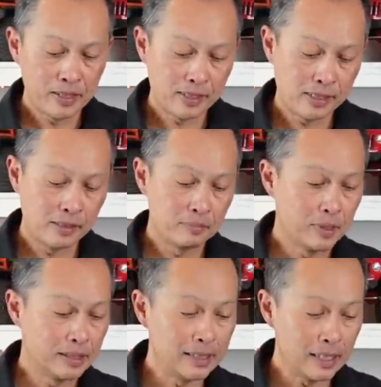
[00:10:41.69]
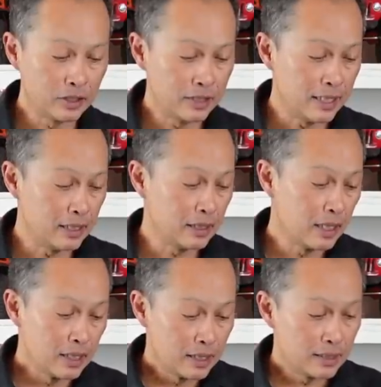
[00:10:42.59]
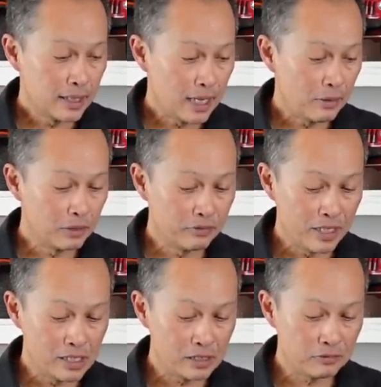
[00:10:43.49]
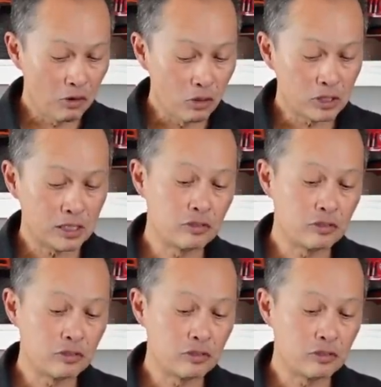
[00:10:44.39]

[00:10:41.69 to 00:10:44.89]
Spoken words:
But the other thing that I would advise folks,